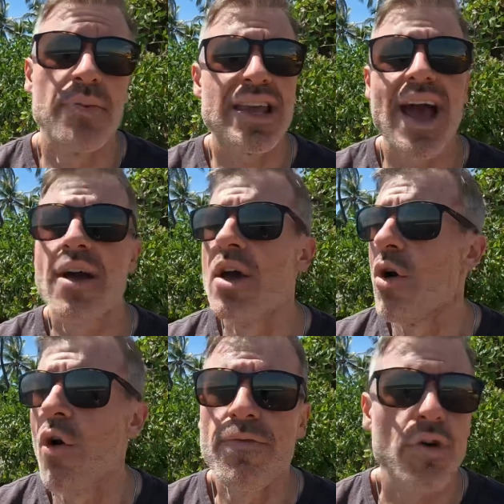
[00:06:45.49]
But yeah,
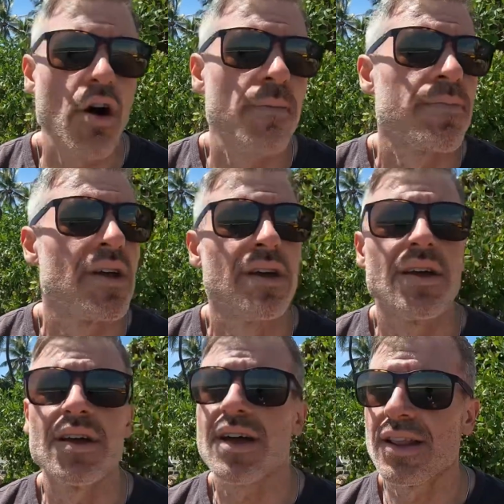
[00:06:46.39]
overall,
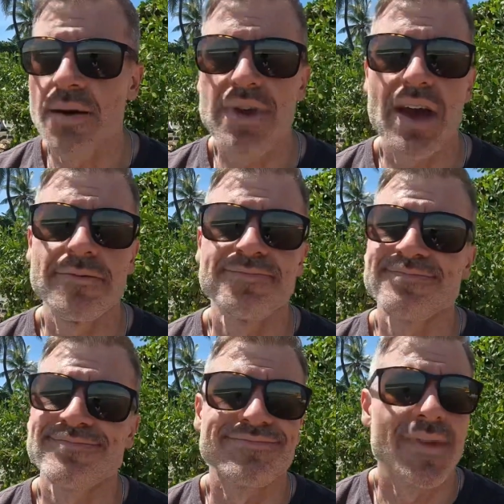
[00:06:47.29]
Colombia,
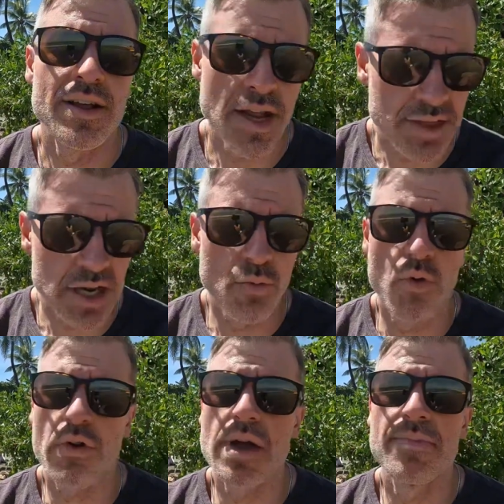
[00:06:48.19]
nothing to
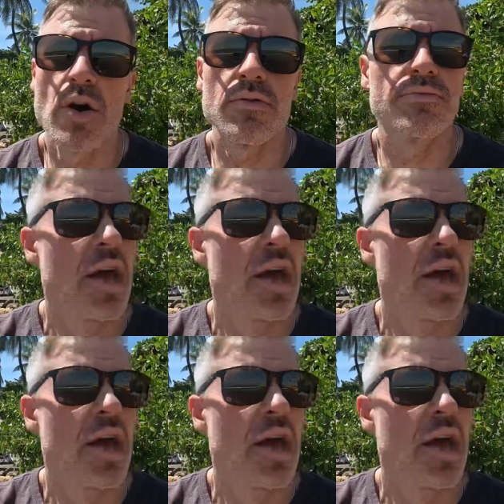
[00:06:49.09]
worry about.